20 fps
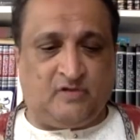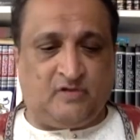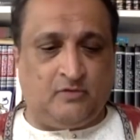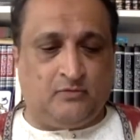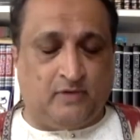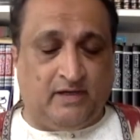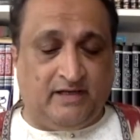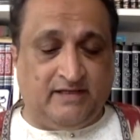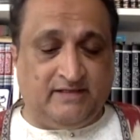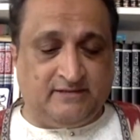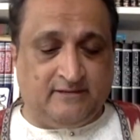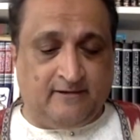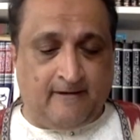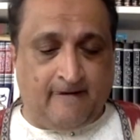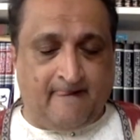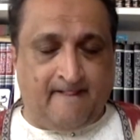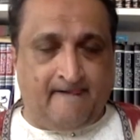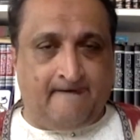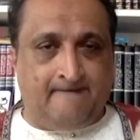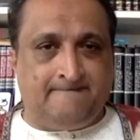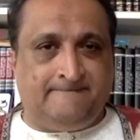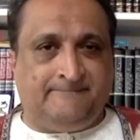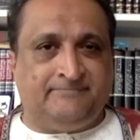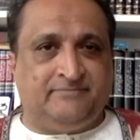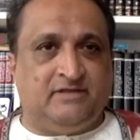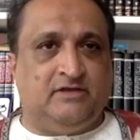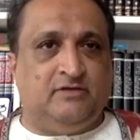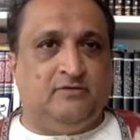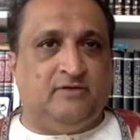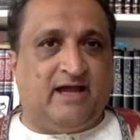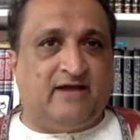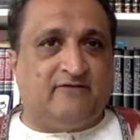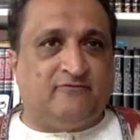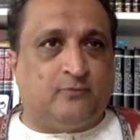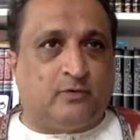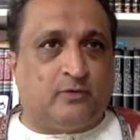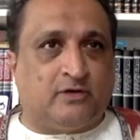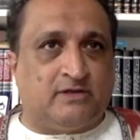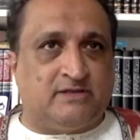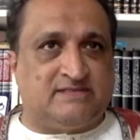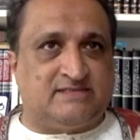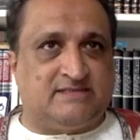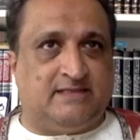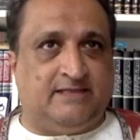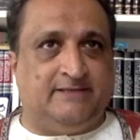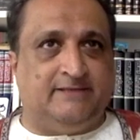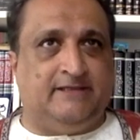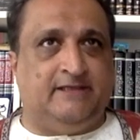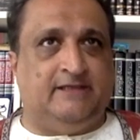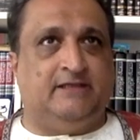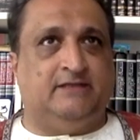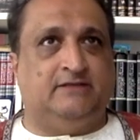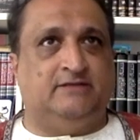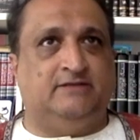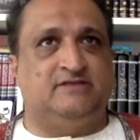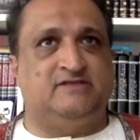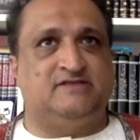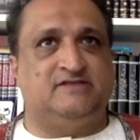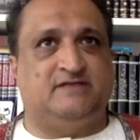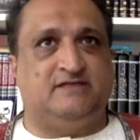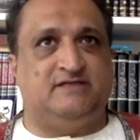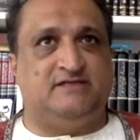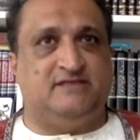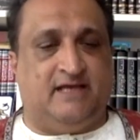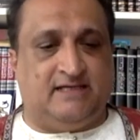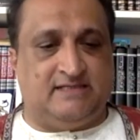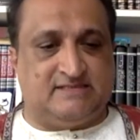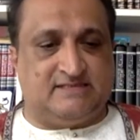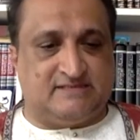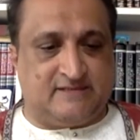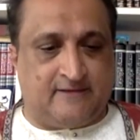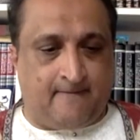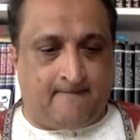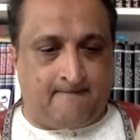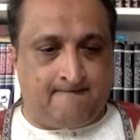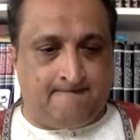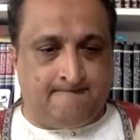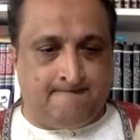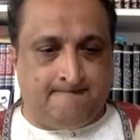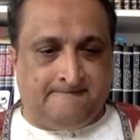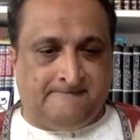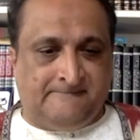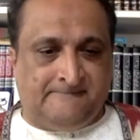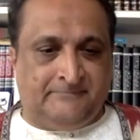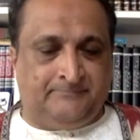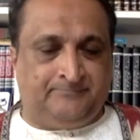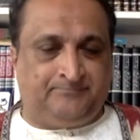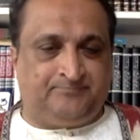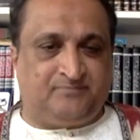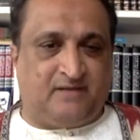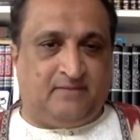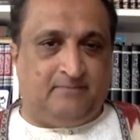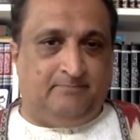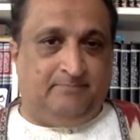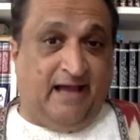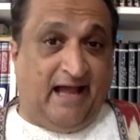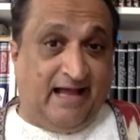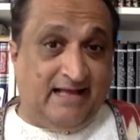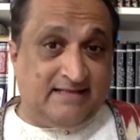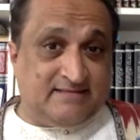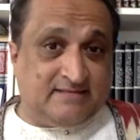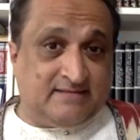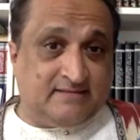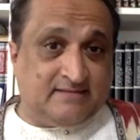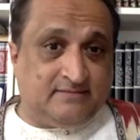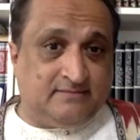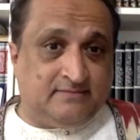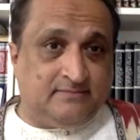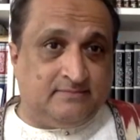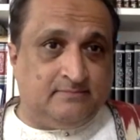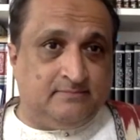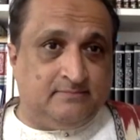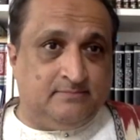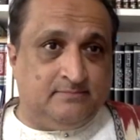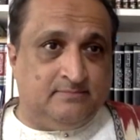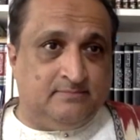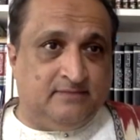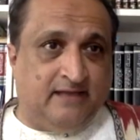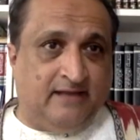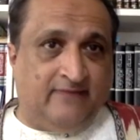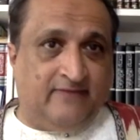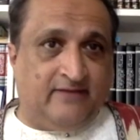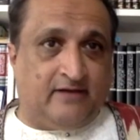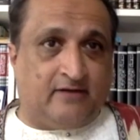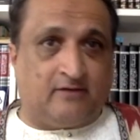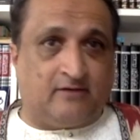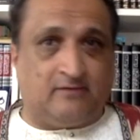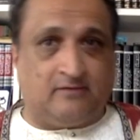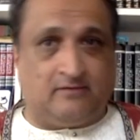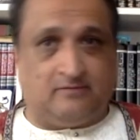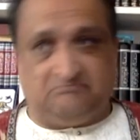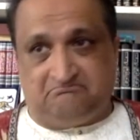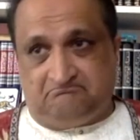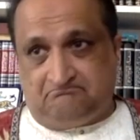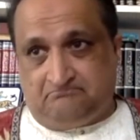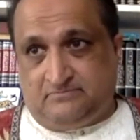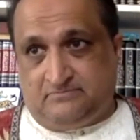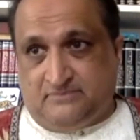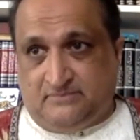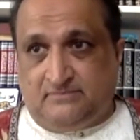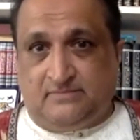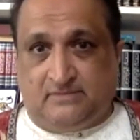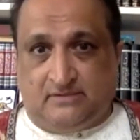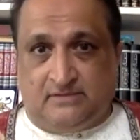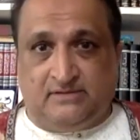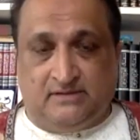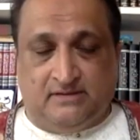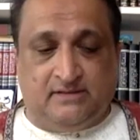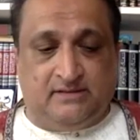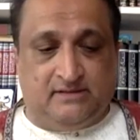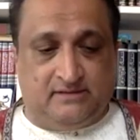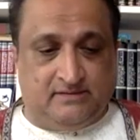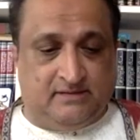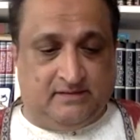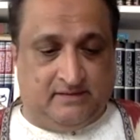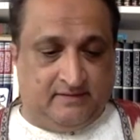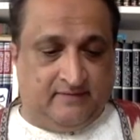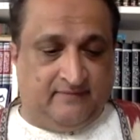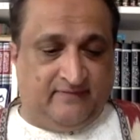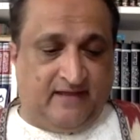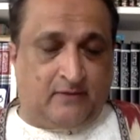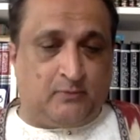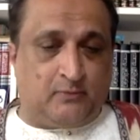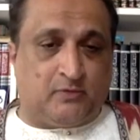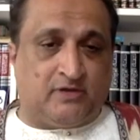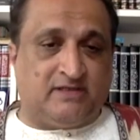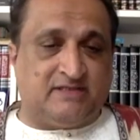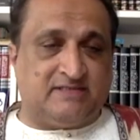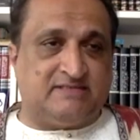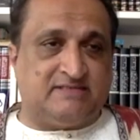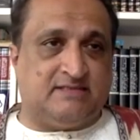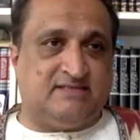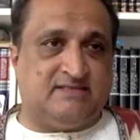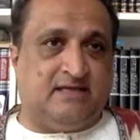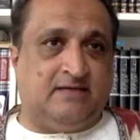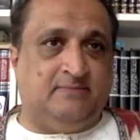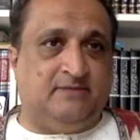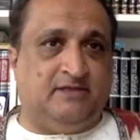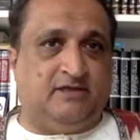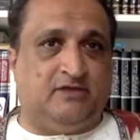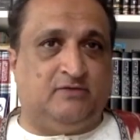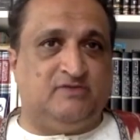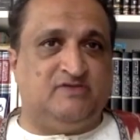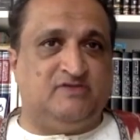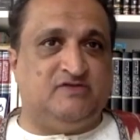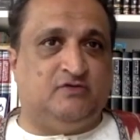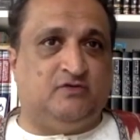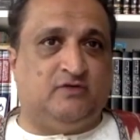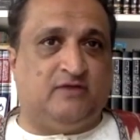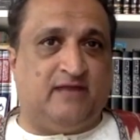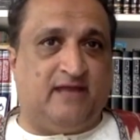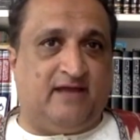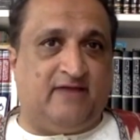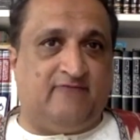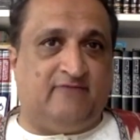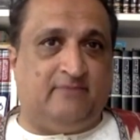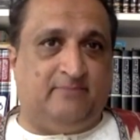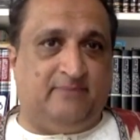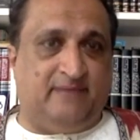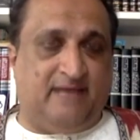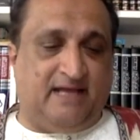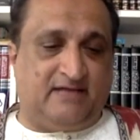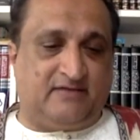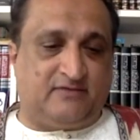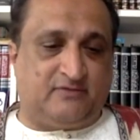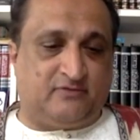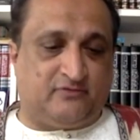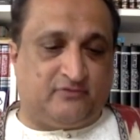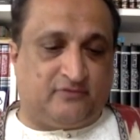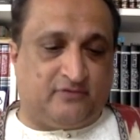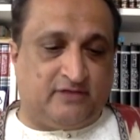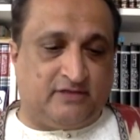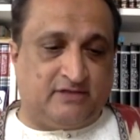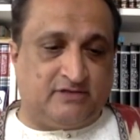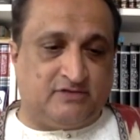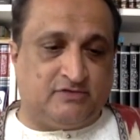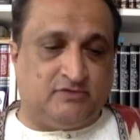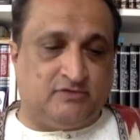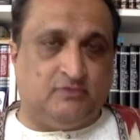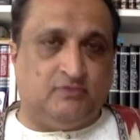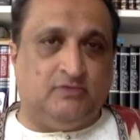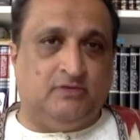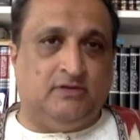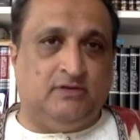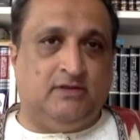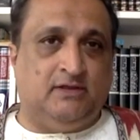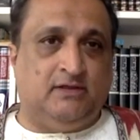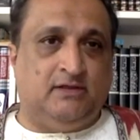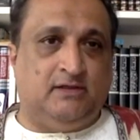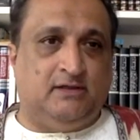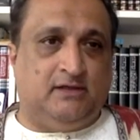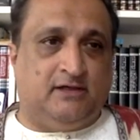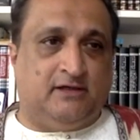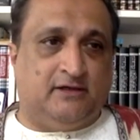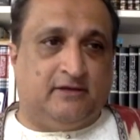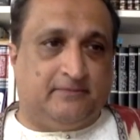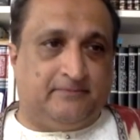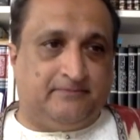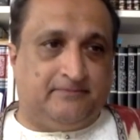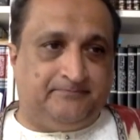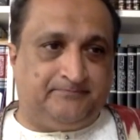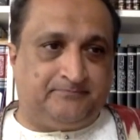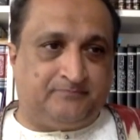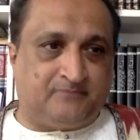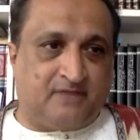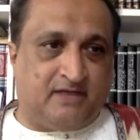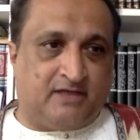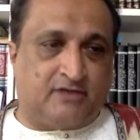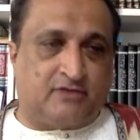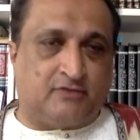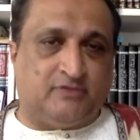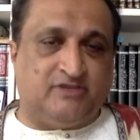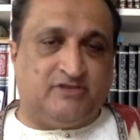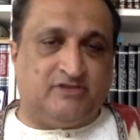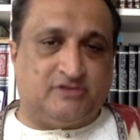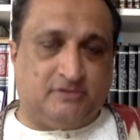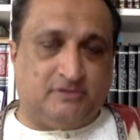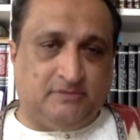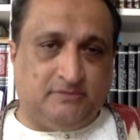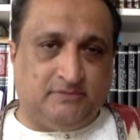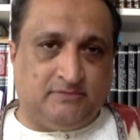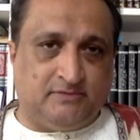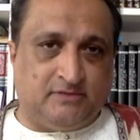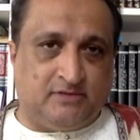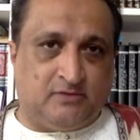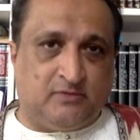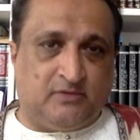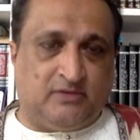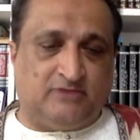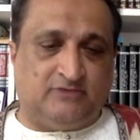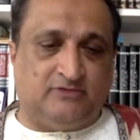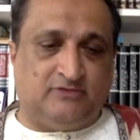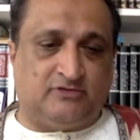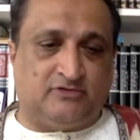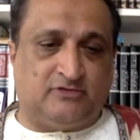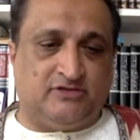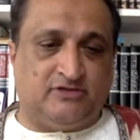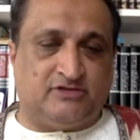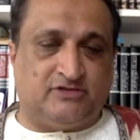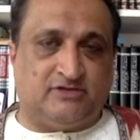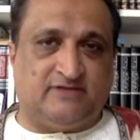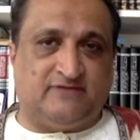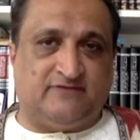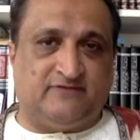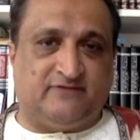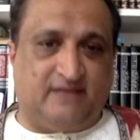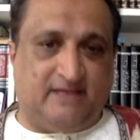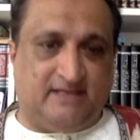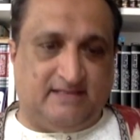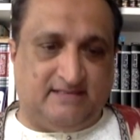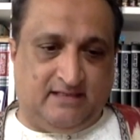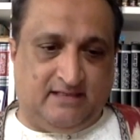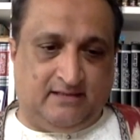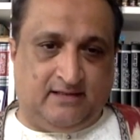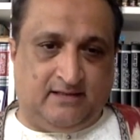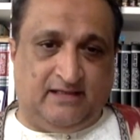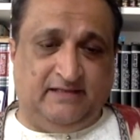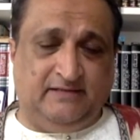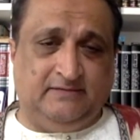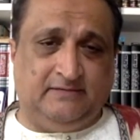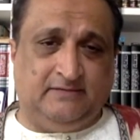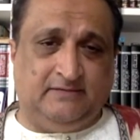right you have words like in english such as bat and they are and that word is, is ambiguous you can have bat referring to um, a creature a well-known creature that flies at night